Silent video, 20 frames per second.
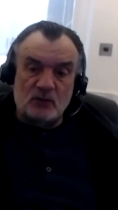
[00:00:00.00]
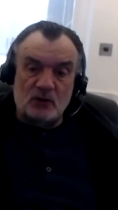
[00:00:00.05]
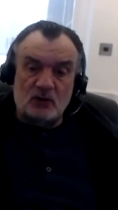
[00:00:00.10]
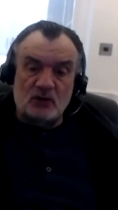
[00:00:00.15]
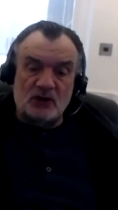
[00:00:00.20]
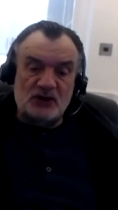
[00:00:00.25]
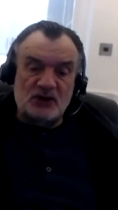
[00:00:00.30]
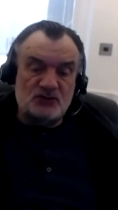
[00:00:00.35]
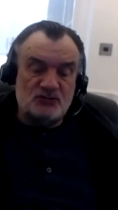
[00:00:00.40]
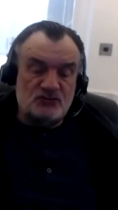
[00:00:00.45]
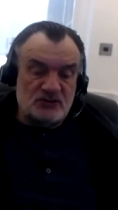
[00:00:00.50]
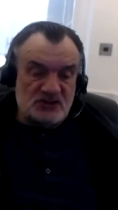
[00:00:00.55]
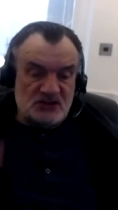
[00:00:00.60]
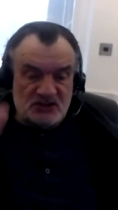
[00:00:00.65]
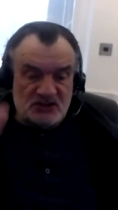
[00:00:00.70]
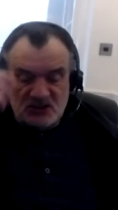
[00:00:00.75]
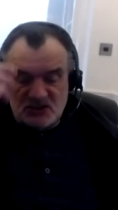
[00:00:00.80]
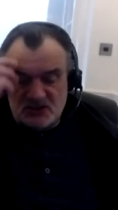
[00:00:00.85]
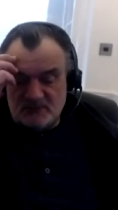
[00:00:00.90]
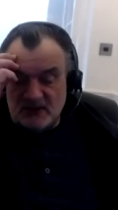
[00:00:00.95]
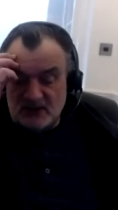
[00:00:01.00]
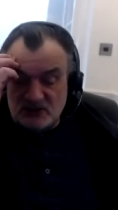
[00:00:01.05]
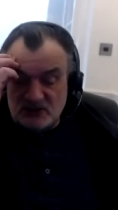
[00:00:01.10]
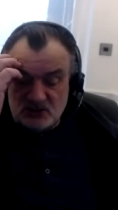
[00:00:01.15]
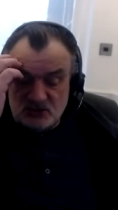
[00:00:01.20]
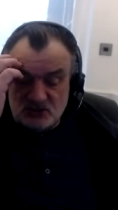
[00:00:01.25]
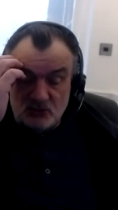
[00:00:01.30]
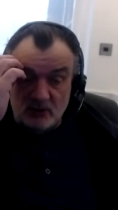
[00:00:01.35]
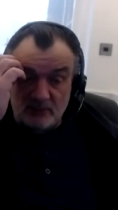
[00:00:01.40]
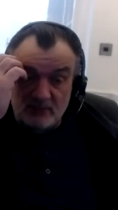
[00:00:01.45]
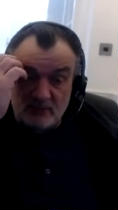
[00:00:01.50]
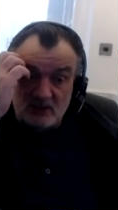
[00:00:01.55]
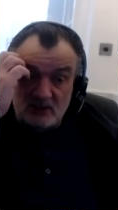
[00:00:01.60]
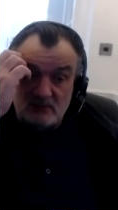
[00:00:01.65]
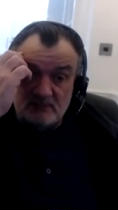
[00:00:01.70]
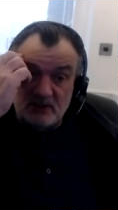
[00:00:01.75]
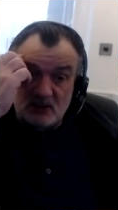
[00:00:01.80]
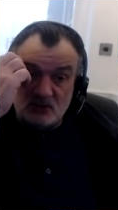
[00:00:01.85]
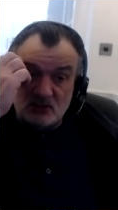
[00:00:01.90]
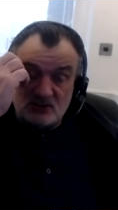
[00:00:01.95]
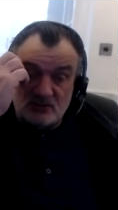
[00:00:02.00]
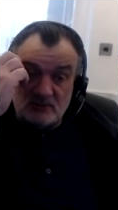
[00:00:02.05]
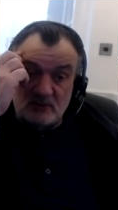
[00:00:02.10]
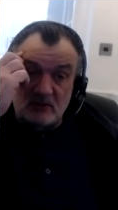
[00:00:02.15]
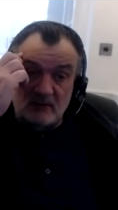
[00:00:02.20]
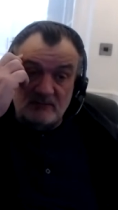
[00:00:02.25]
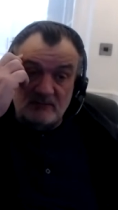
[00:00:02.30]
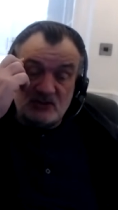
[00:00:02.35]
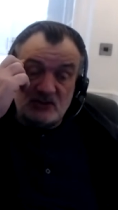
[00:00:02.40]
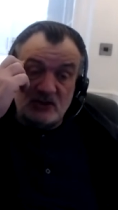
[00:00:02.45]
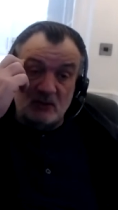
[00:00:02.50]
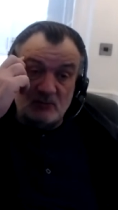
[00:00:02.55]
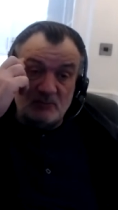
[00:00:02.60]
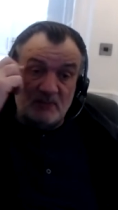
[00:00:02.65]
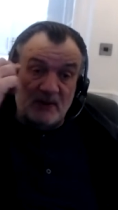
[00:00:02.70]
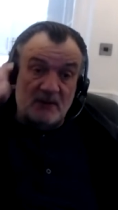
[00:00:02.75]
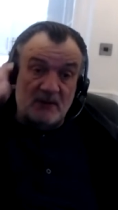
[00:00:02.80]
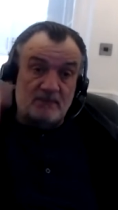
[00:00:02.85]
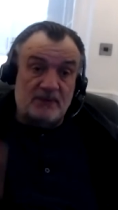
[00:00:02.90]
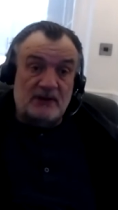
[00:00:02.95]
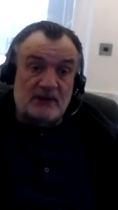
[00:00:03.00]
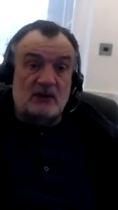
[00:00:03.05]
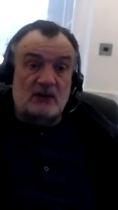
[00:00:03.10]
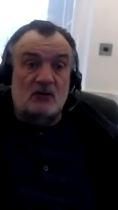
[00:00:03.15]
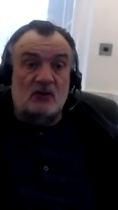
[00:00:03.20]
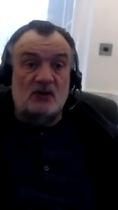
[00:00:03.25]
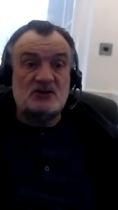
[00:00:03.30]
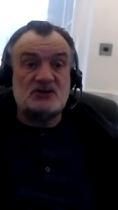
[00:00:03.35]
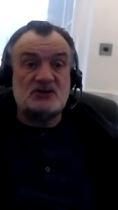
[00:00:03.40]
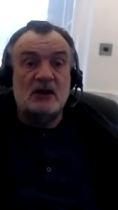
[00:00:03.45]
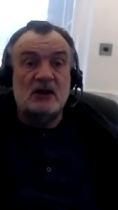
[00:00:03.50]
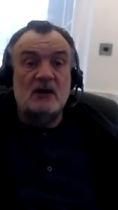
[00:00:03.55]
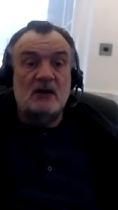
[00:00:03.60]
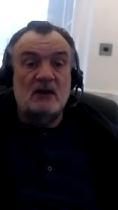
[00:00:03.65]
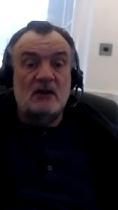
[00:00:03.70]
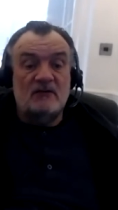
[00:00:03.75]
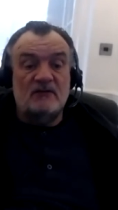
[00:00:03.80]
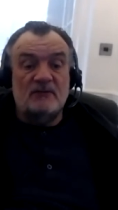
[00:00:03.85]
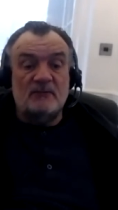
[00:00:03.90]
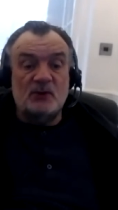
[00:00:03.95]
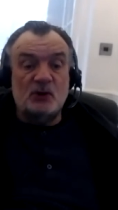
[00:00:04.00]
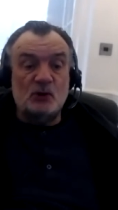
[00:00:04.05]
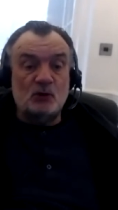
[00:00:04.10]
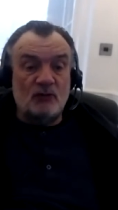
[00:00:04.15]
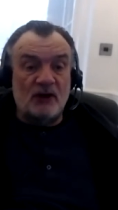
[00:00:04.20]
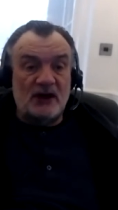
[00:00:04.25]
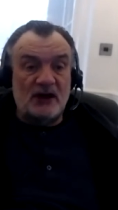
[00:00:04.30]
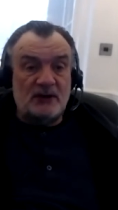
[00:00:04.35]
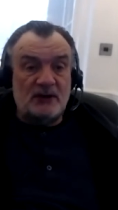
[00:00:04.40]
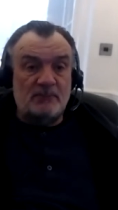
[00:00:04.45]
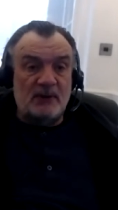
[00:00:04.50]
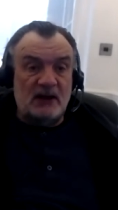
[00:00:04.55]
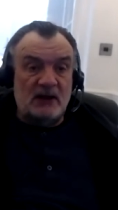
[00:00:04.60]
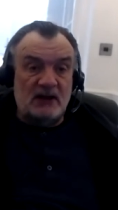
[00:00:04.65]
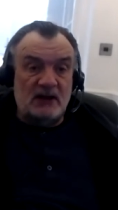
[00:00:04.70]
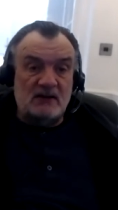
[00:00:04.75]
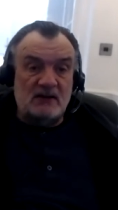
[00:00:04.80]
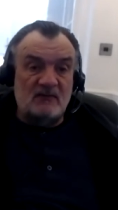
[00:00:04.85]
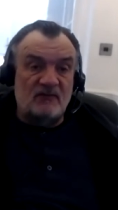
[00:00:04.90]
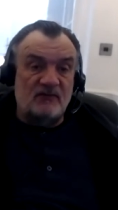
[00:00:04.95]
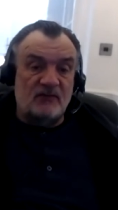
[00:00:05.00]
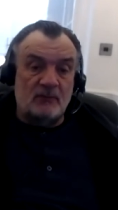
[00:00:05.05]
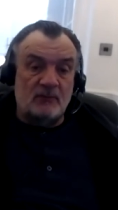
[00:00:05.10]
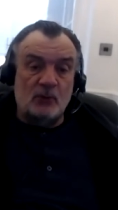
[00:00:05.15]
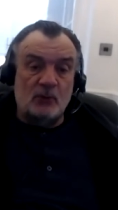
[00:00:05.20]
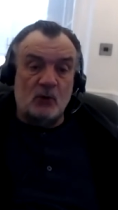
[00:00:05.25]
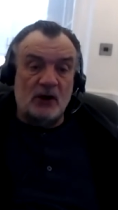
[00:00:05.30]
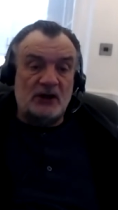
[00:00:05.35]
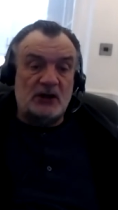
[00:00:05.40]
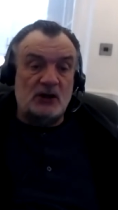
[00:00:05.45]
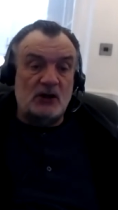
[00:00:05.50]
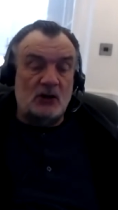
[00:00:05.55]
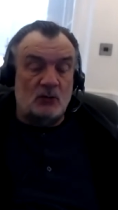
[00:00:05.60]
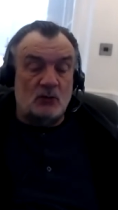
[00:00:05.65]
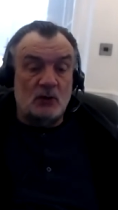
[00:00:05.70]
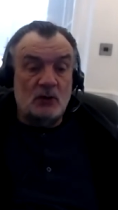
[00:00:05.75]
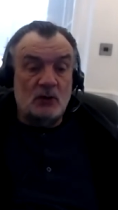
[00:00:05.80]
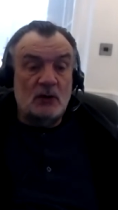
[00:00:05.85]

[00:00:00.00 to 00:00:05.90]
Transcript: I've got injuries and suspensions, right? Be- because obviously I was being penalised for my all-round ability and football IQ.